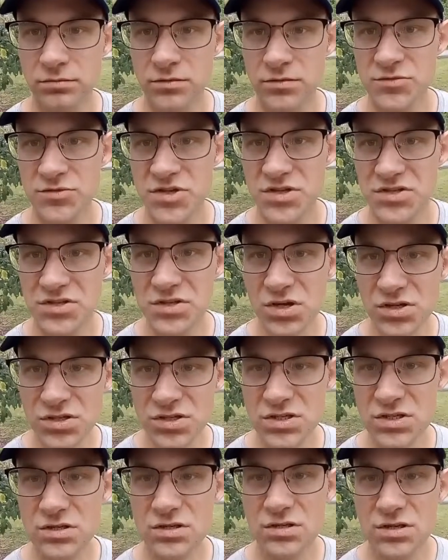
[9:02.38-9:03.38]
So
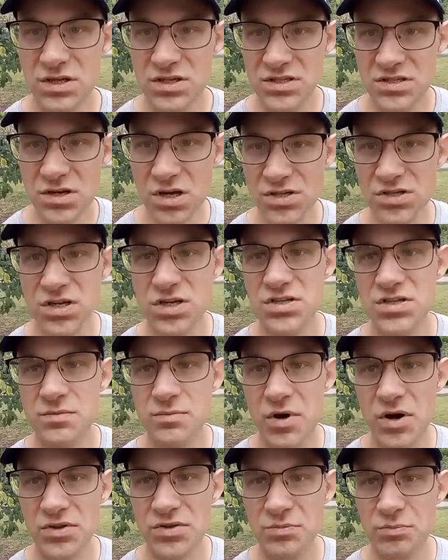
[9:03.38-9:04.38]
it's not just
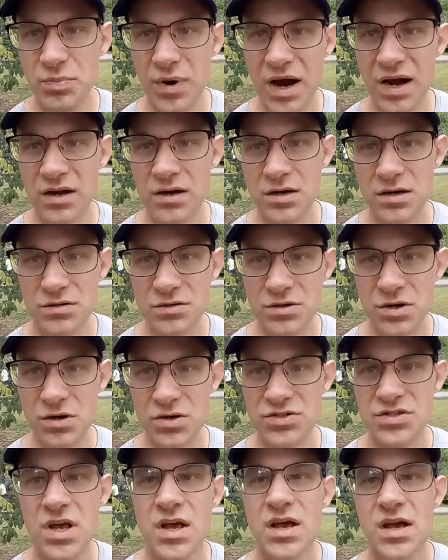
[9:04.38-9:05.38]
about the background
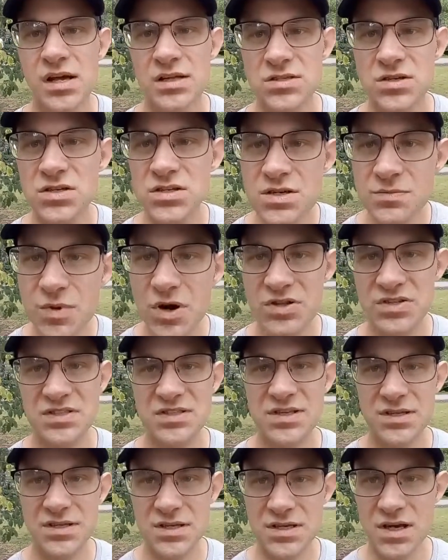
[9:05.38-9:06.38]
noise, it's also about
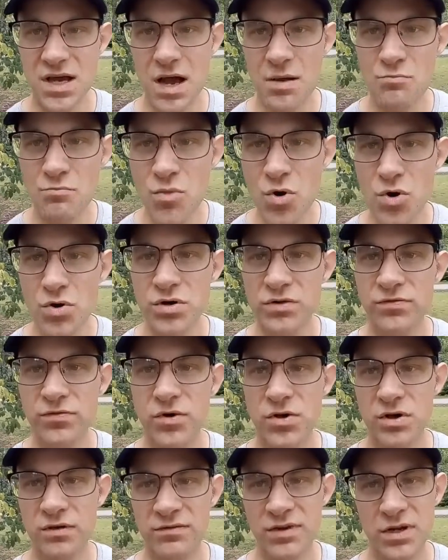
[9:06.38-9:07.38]
setting a mood for
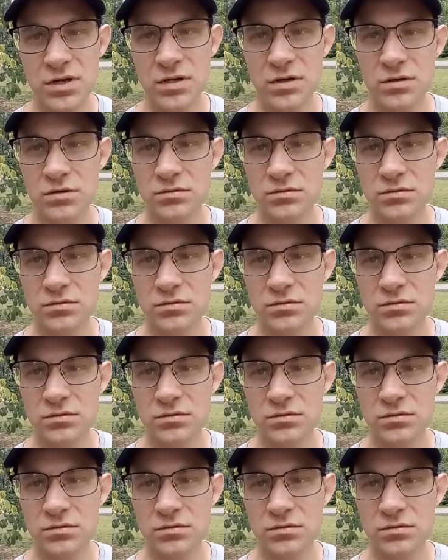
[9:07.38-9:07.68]
your video.